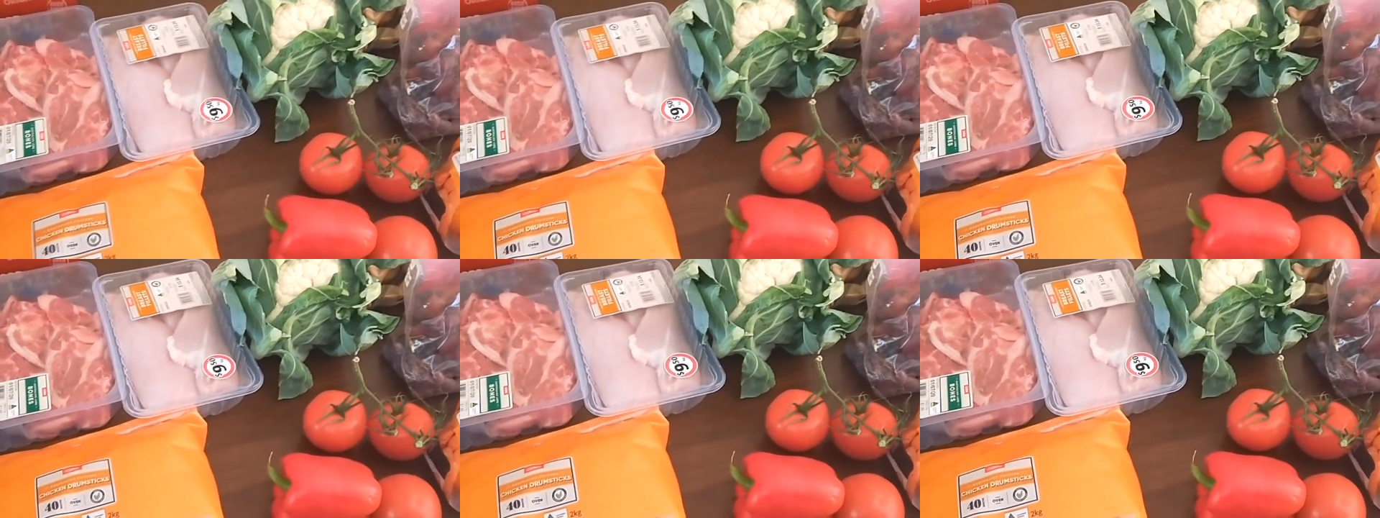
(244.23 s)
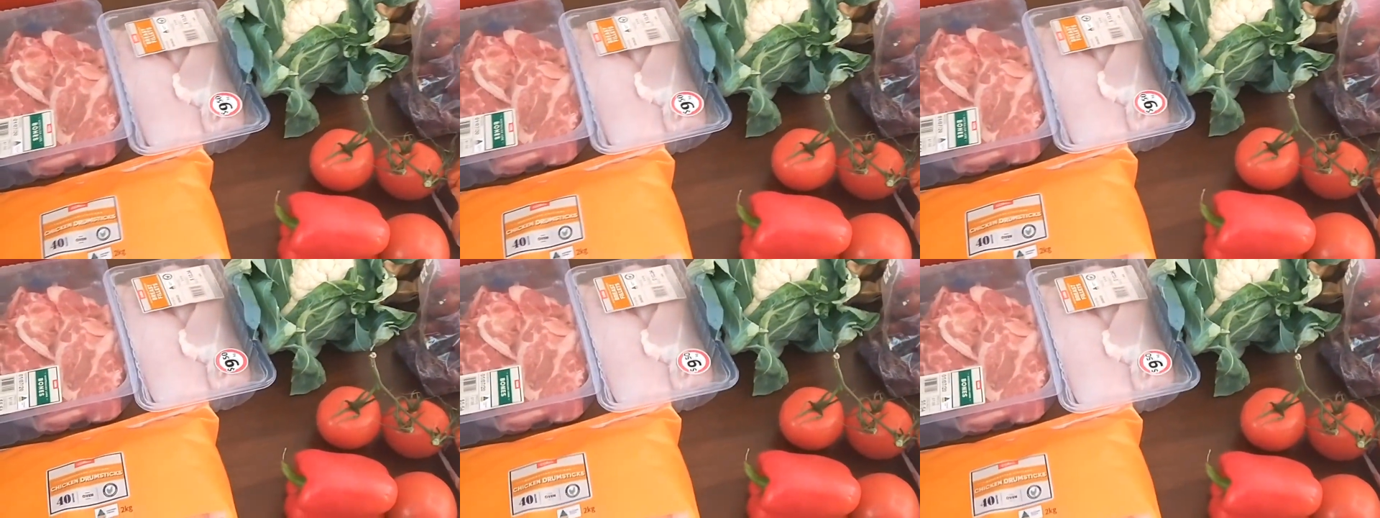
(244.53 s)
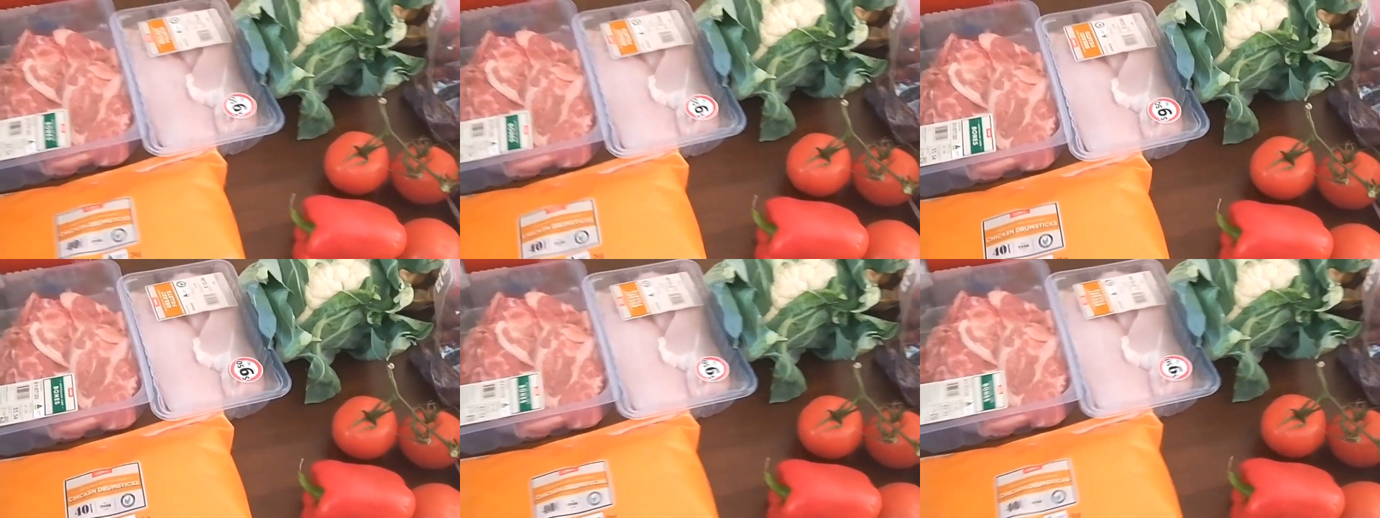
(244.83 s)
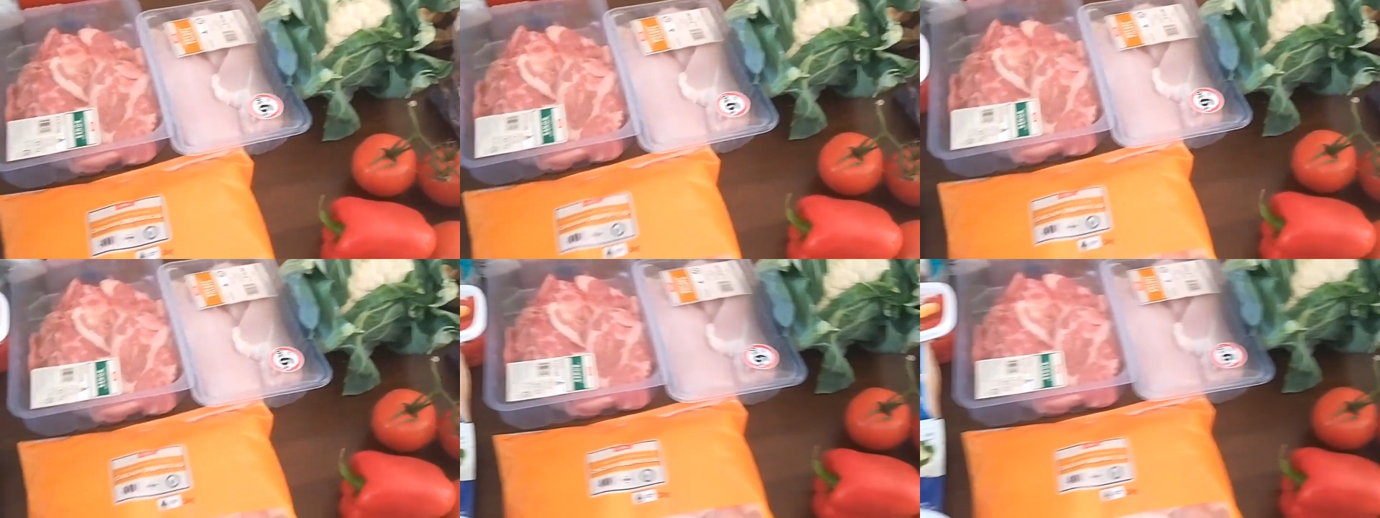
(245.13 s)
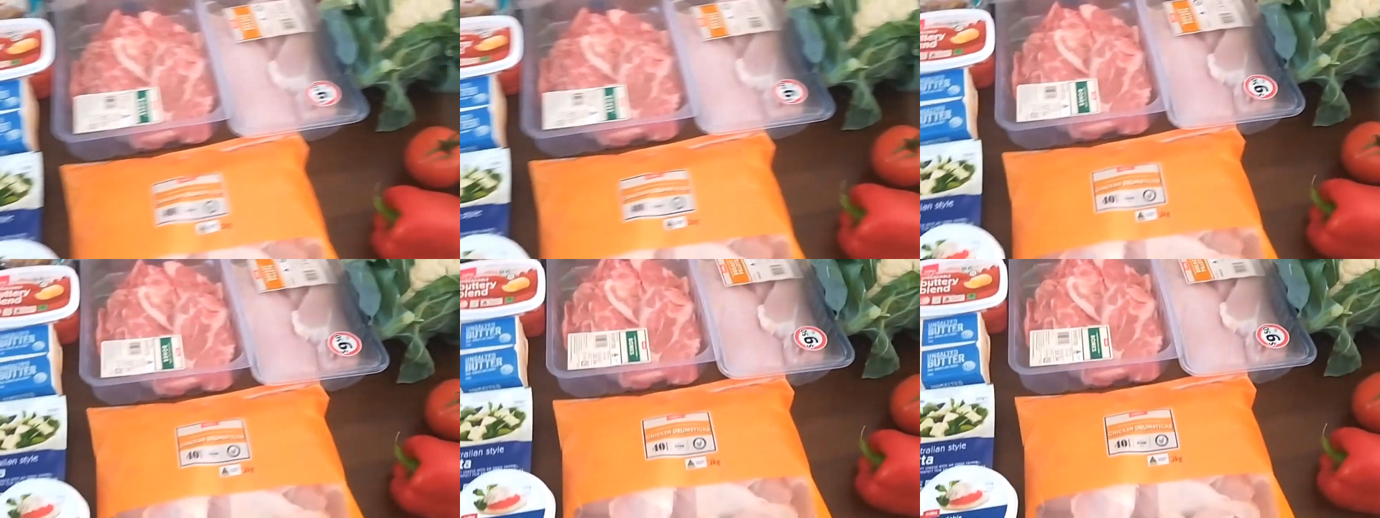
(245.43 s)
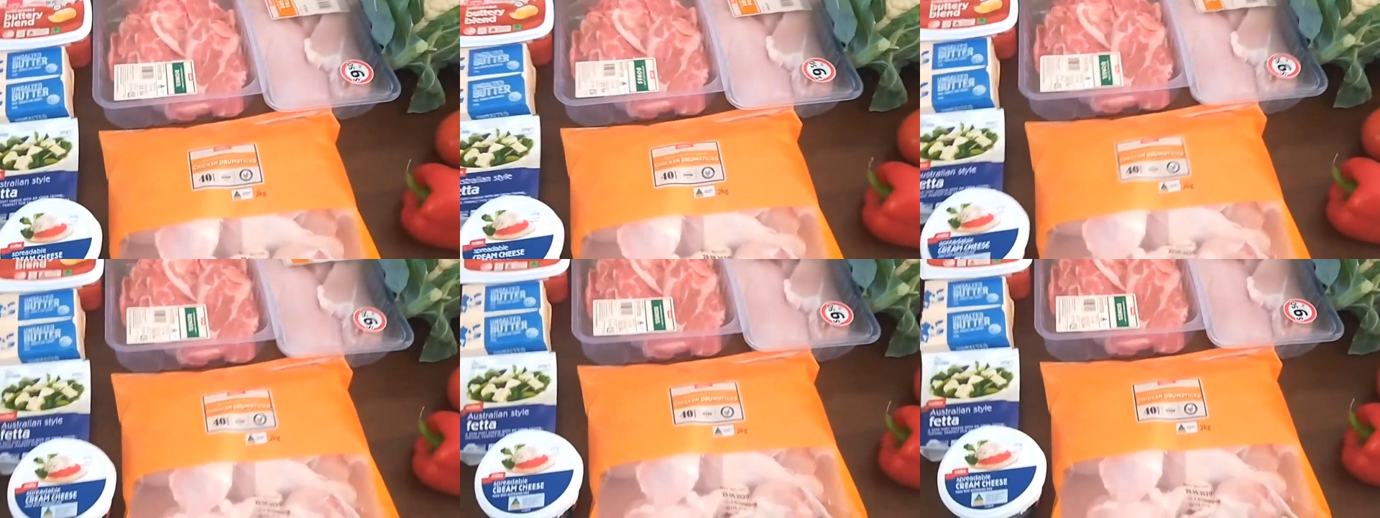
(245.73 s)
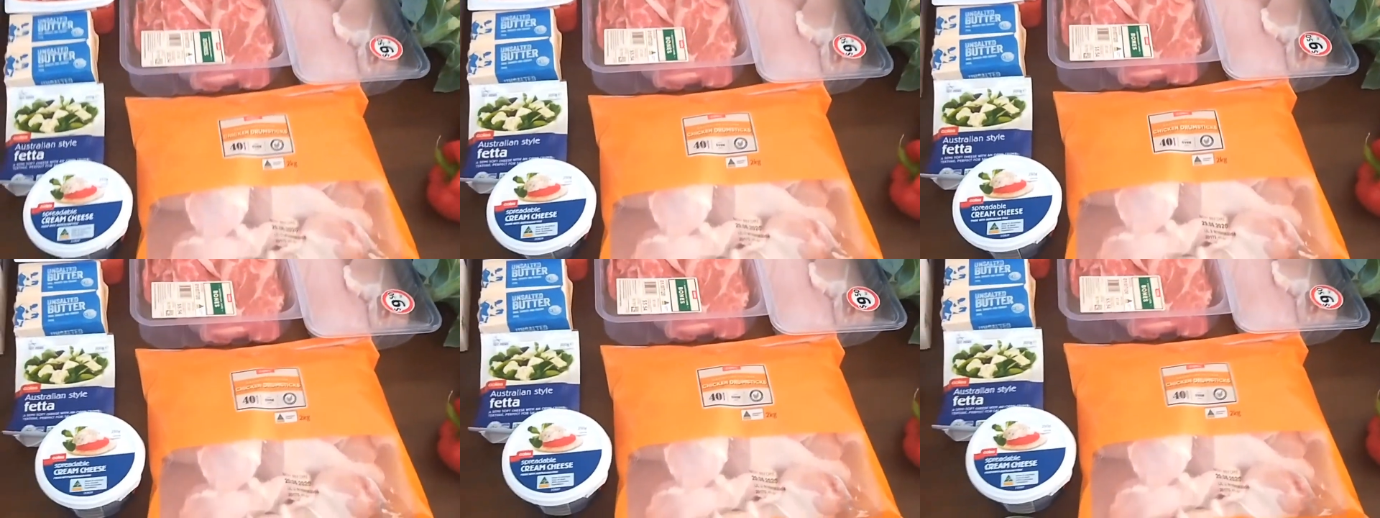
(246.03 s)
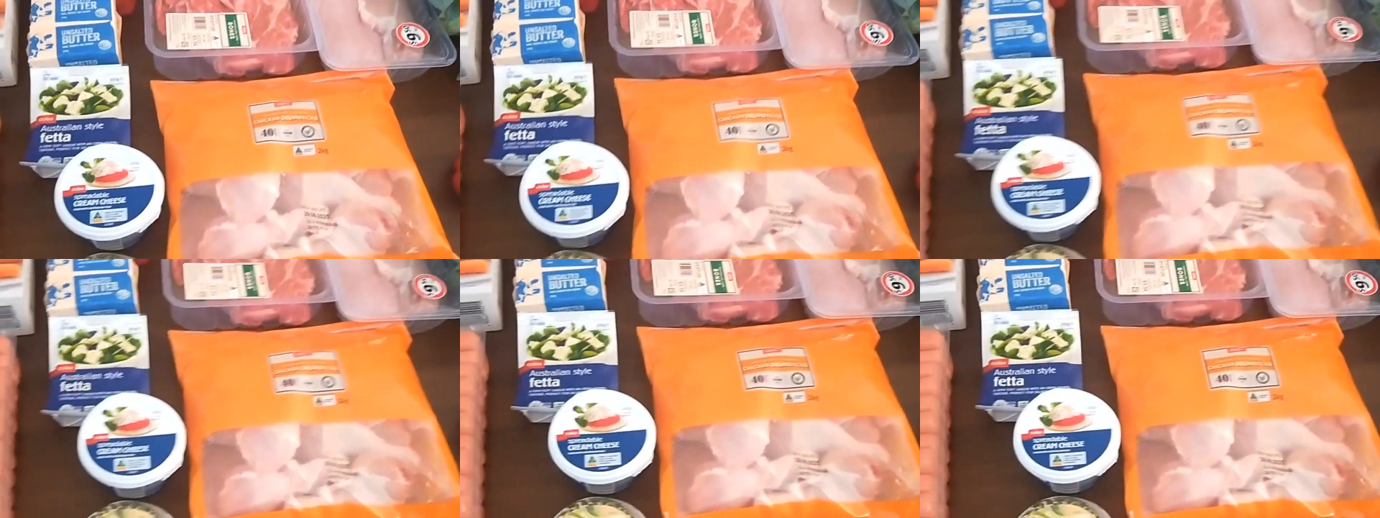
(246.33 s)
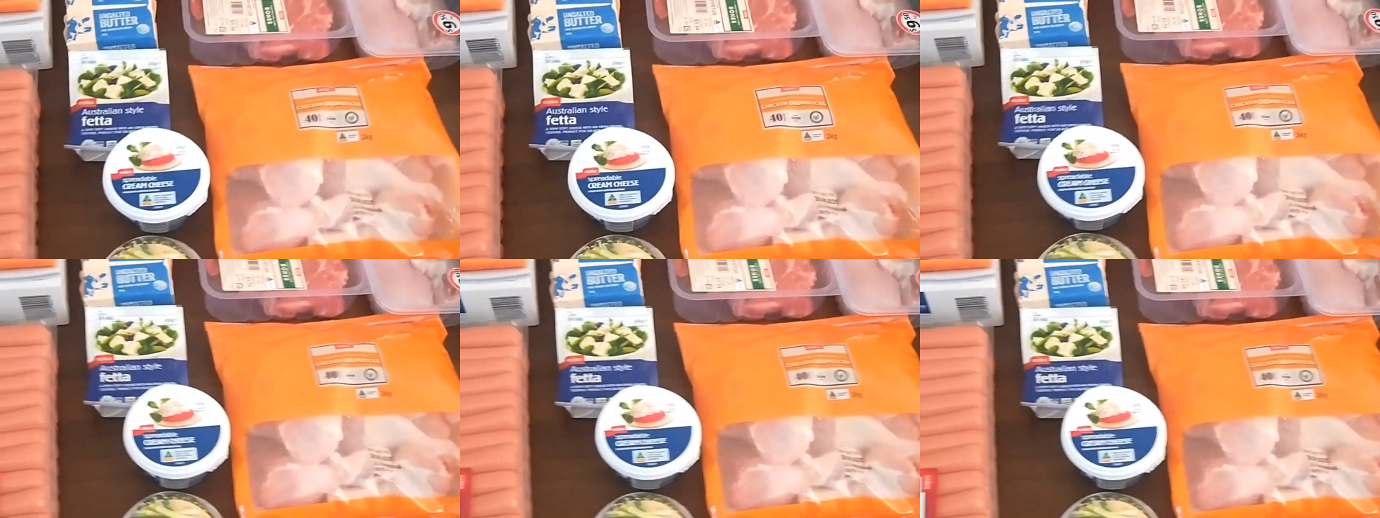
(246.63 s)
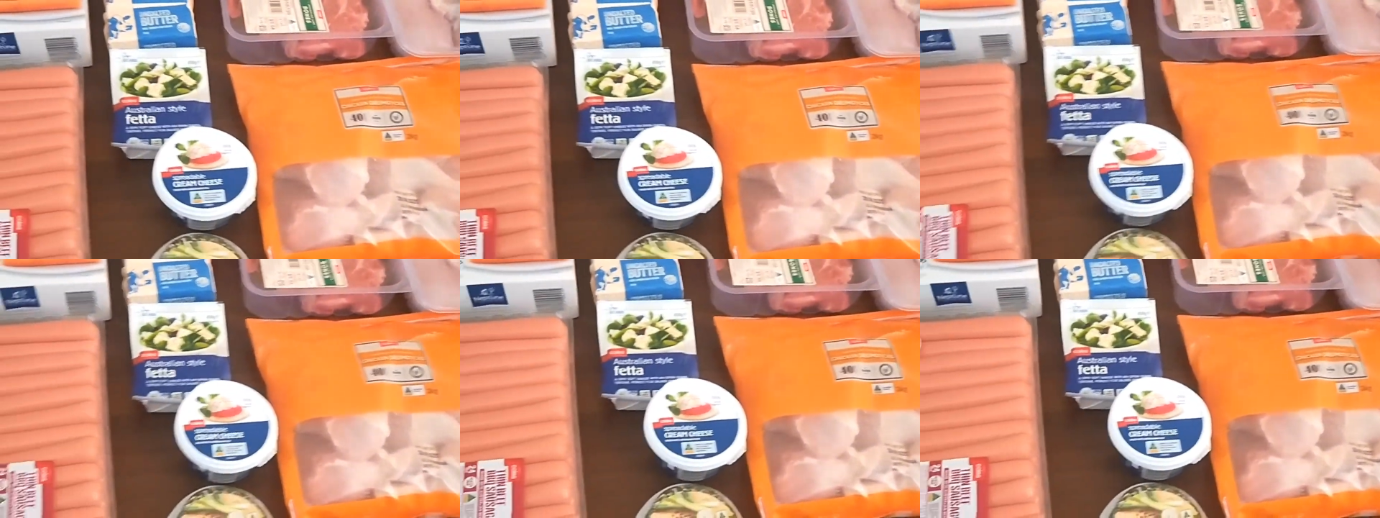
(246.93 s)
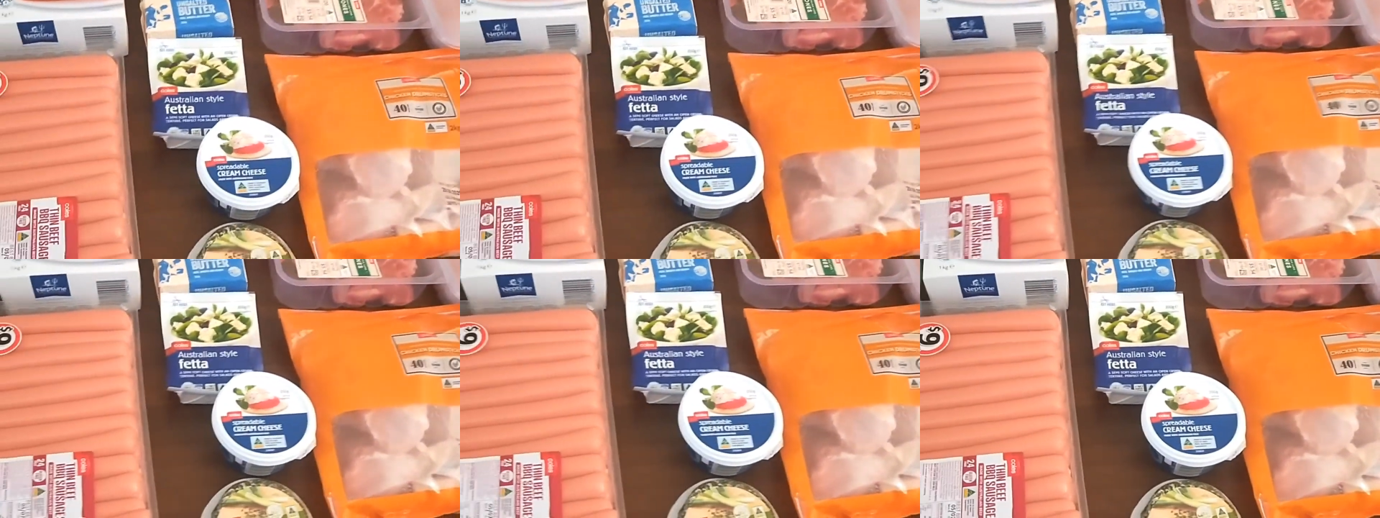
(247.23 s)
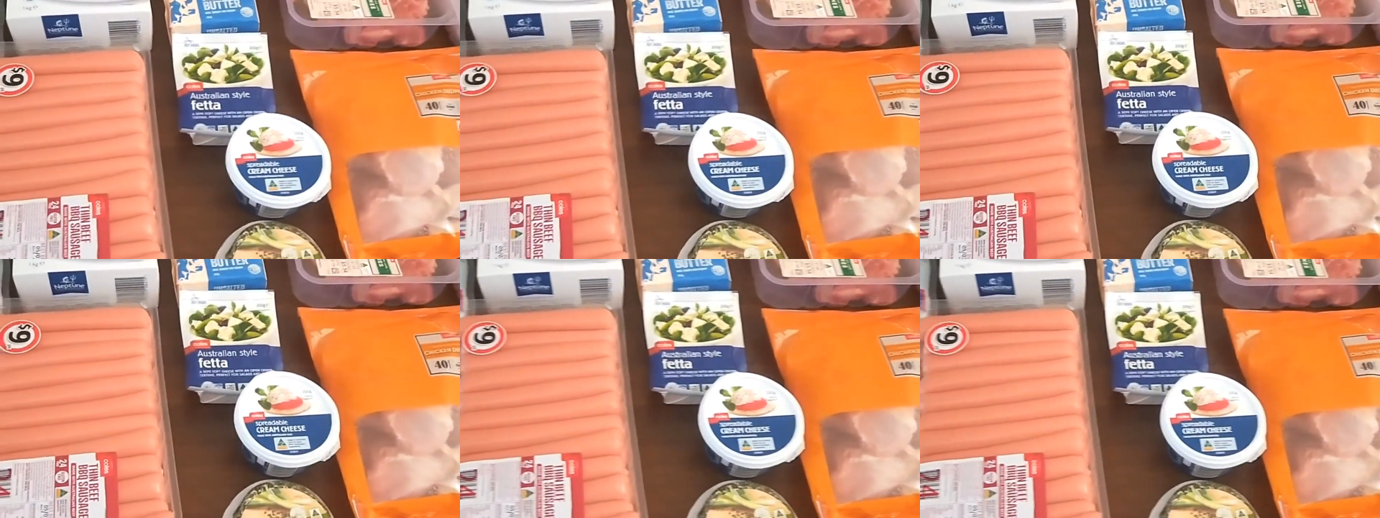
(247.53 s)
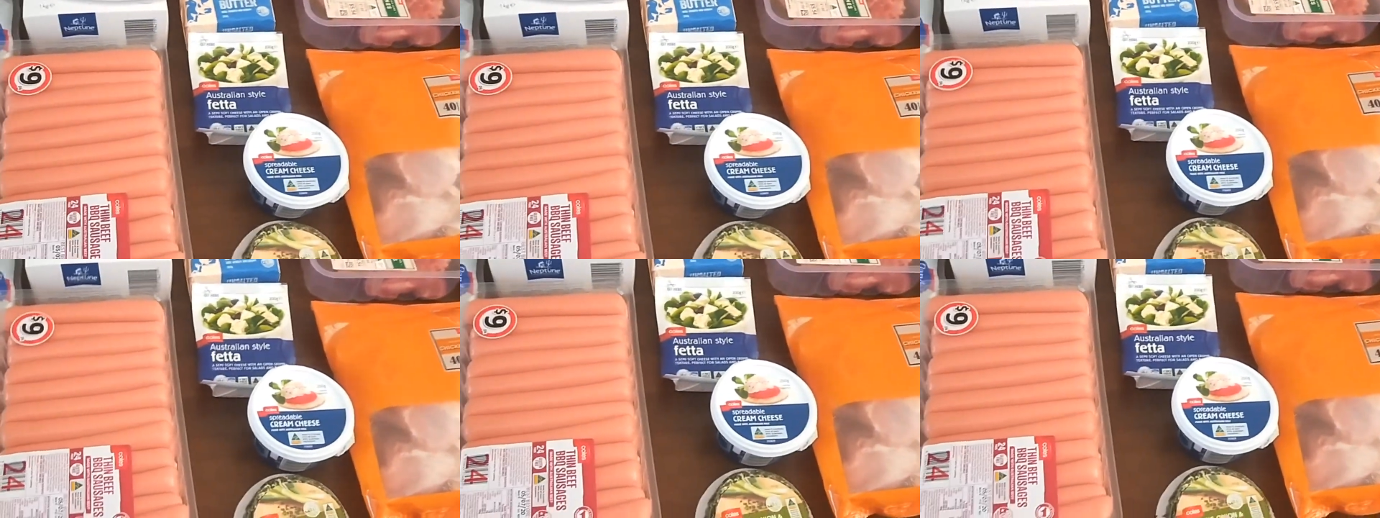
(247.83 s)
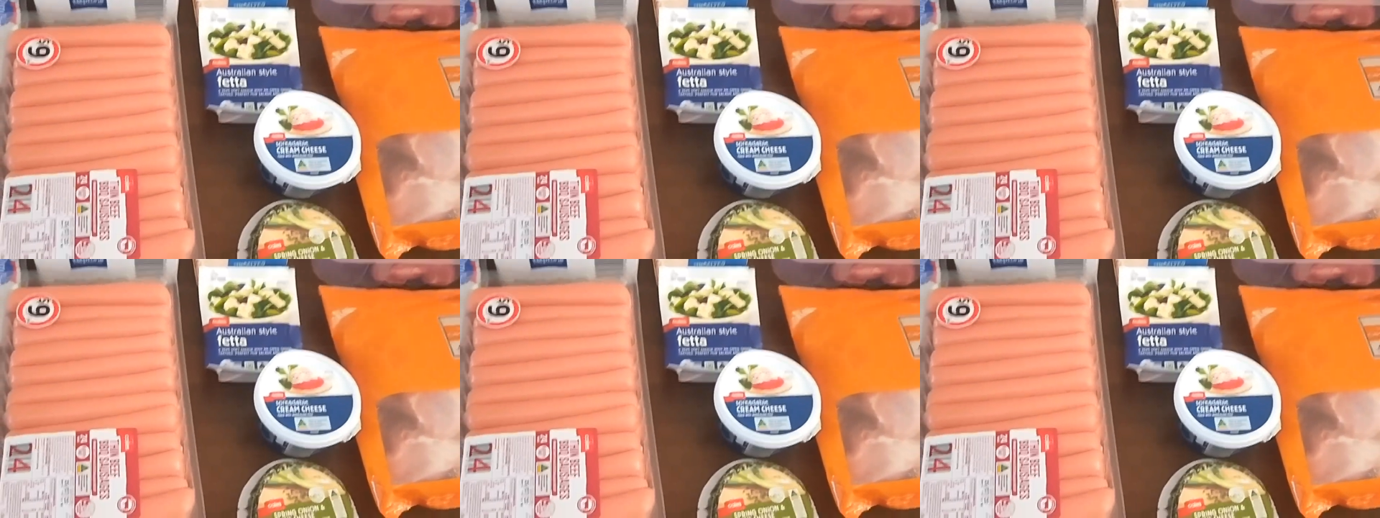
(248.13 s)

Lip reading: Nobody's mouth can be seen.